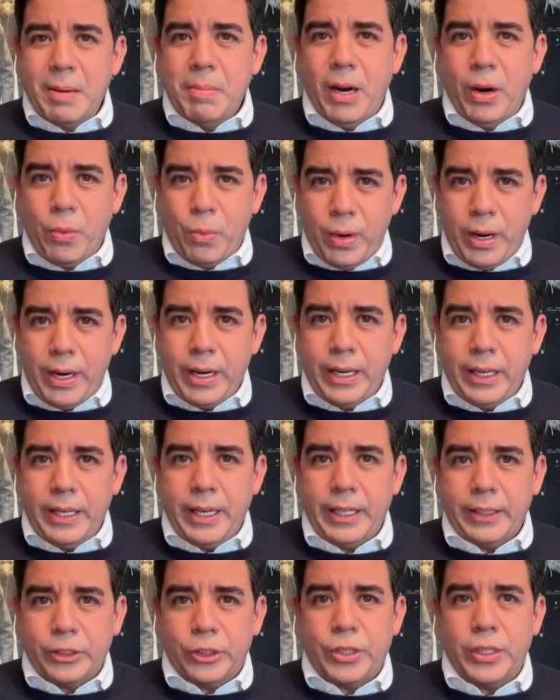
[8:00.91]
about running
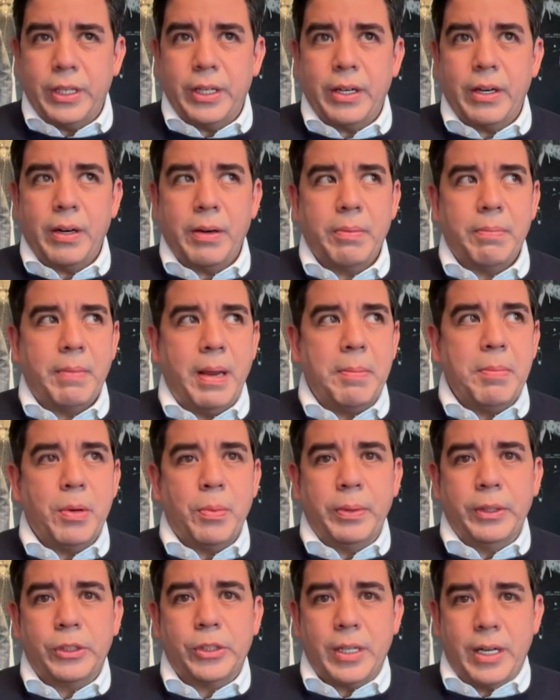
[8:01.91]
next year. Maybe
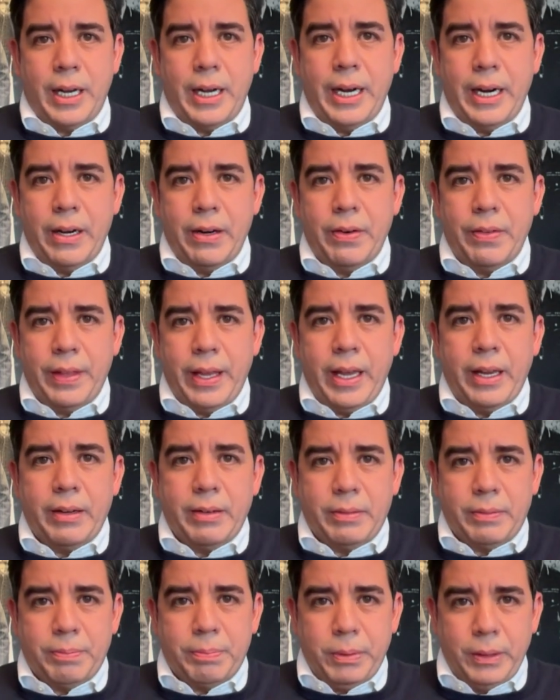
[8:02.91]
we should hire
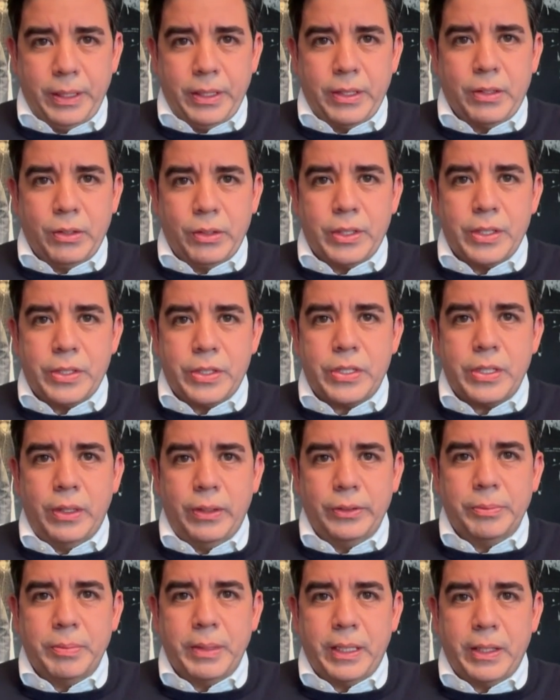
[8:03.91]
that political
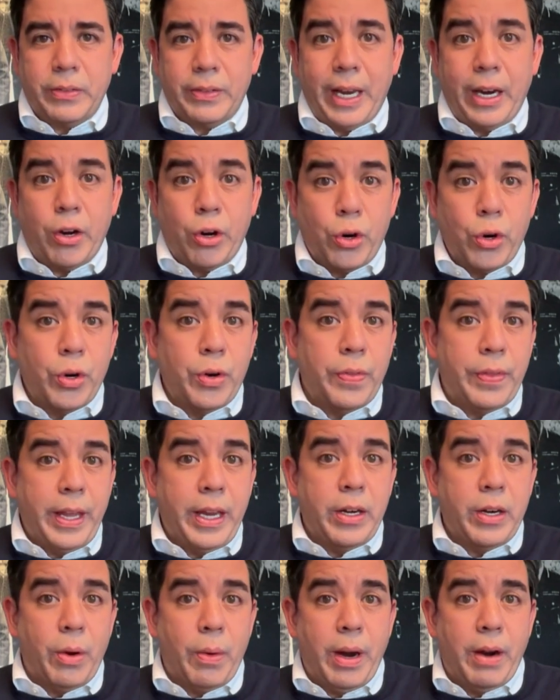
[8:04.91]
consultant because I heard
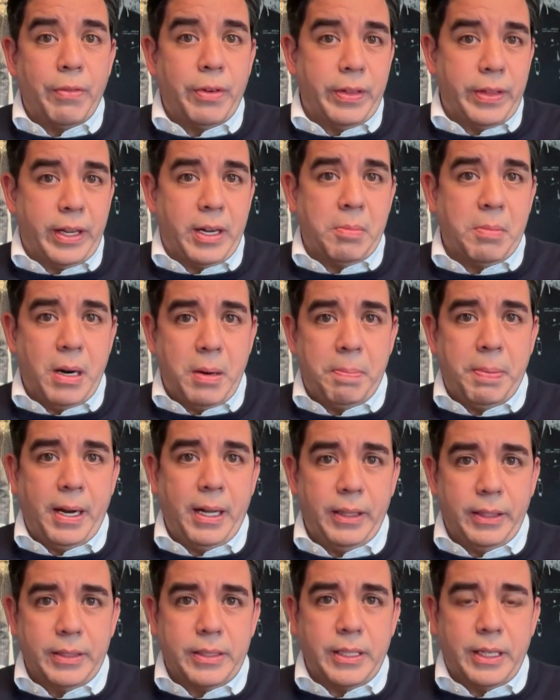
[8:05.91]
they know everything about
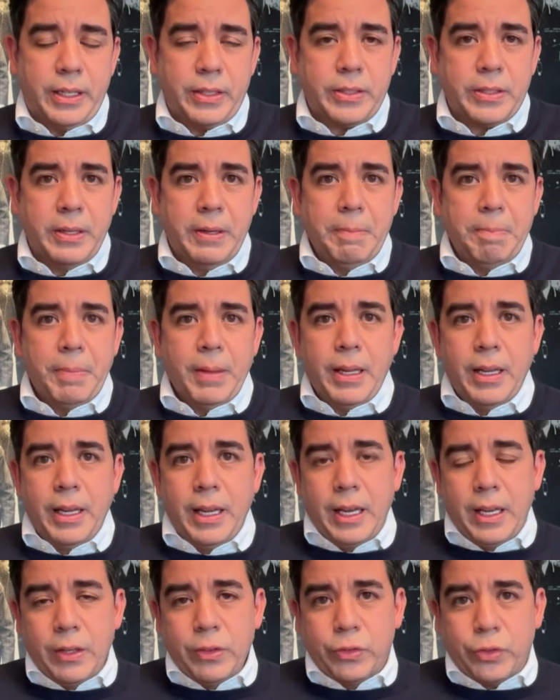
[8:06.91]

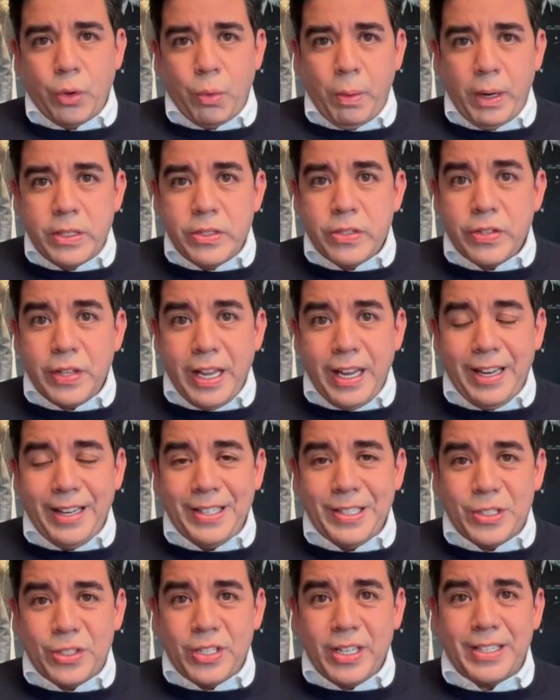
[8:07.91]
politics. And so once
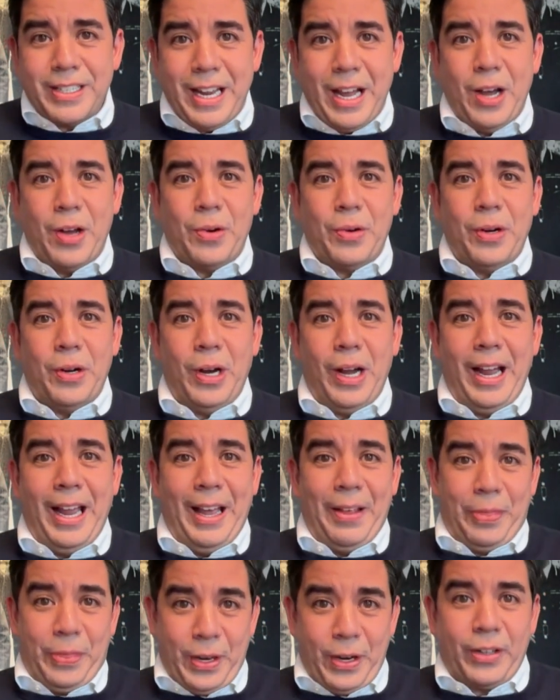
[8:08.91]
they sit down
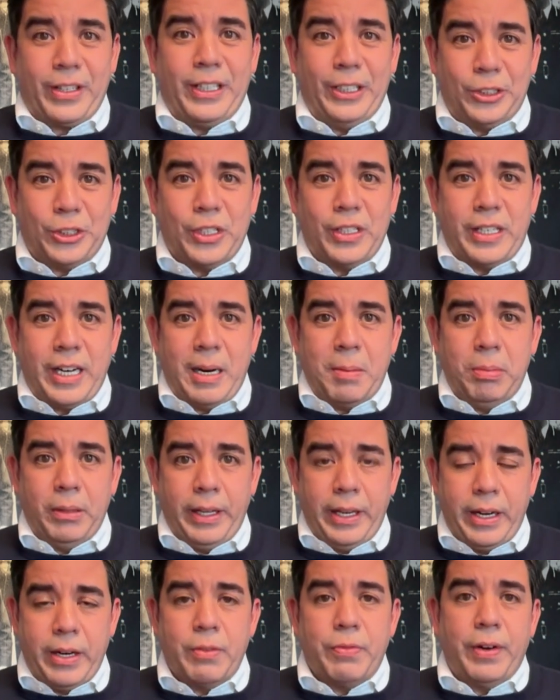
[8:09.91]
at their kitchen table
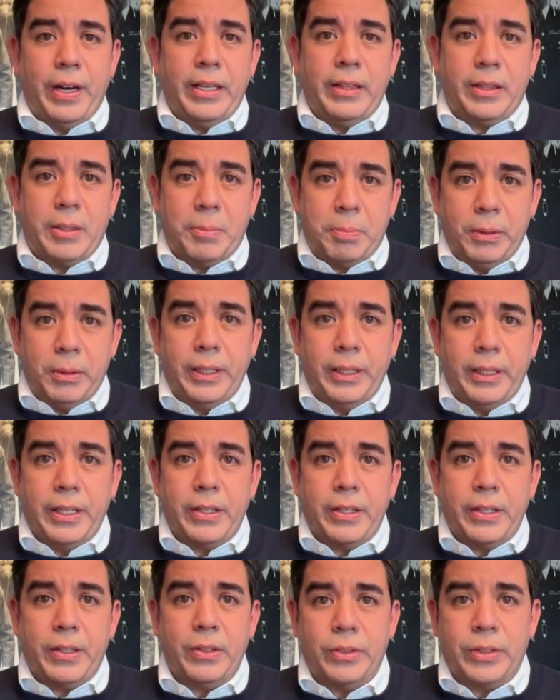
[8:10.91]
and invite the
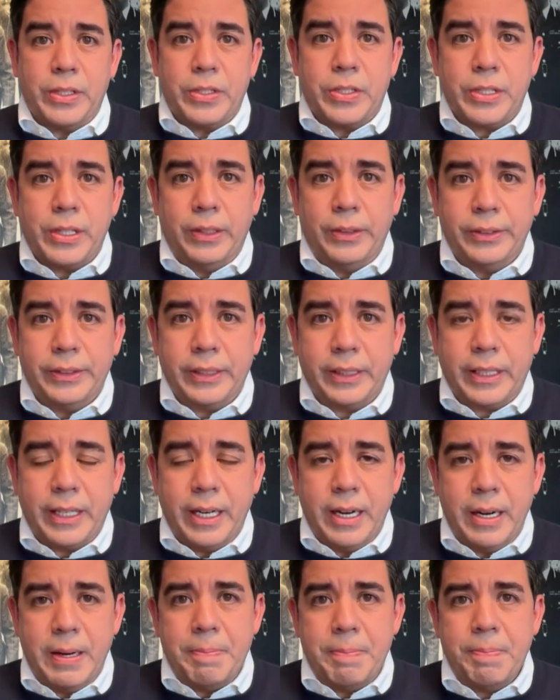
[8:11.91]
political consultant to
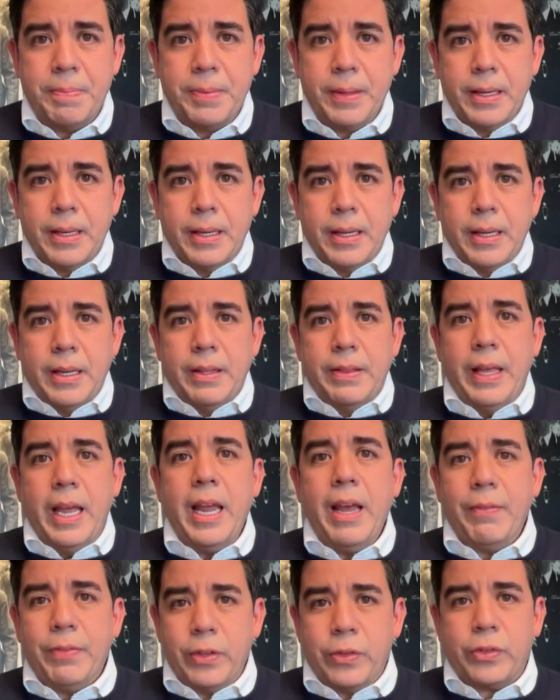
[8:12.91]
come, they
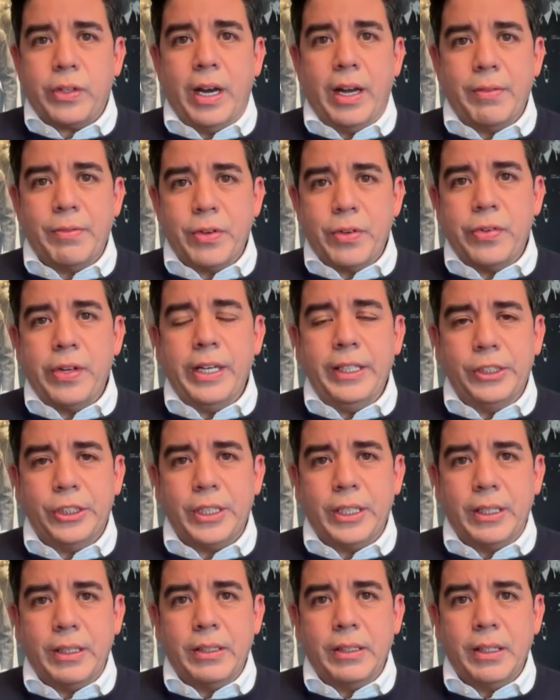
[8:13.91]
have this conversation
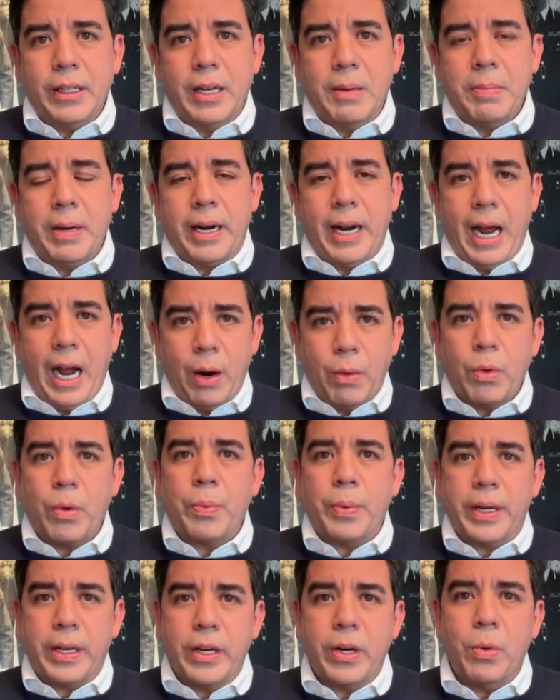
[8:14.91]
about how are we
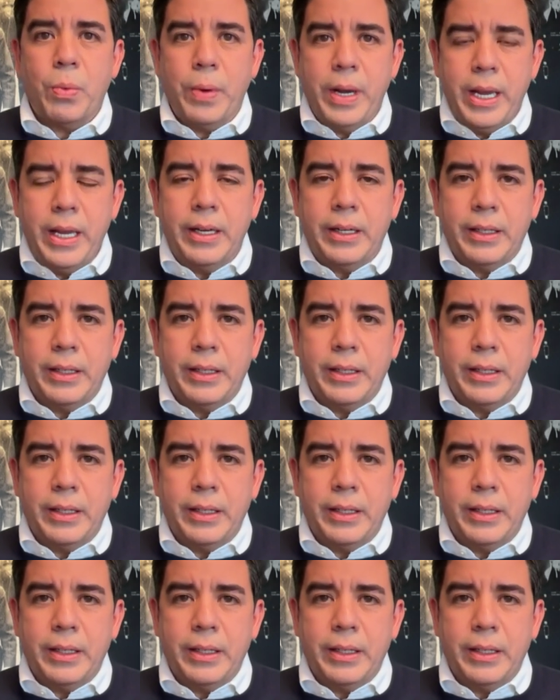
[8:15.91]
going to win?